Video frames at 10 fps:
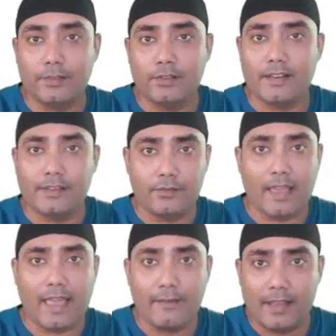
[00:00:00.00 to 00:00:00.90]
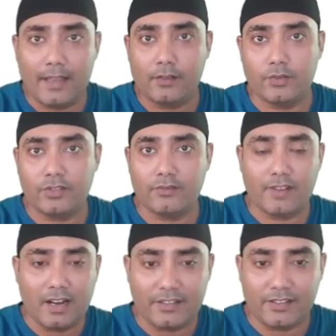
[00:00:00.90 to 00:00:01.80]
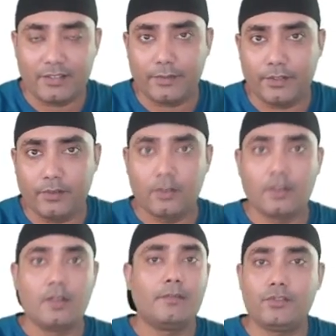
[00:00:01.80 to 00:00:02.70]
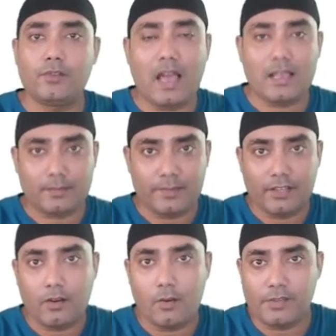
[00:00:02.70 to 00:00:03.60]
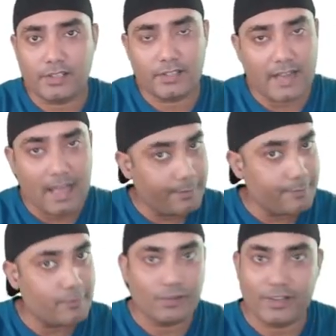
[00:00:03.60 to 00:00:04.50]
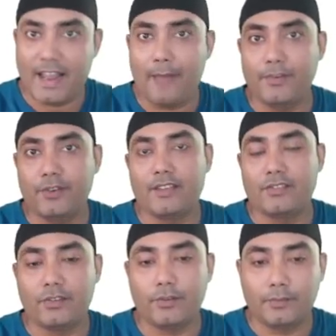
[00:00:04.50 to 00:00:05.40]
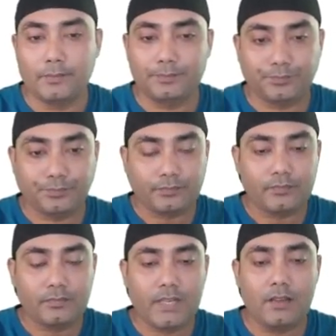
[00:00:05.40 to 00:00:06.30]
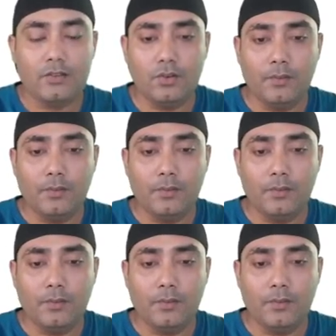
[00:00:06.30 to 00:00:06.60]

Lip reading: And if you have any question regarding this video, please do ask me in the comment section. I'll be more than happy to answer you. So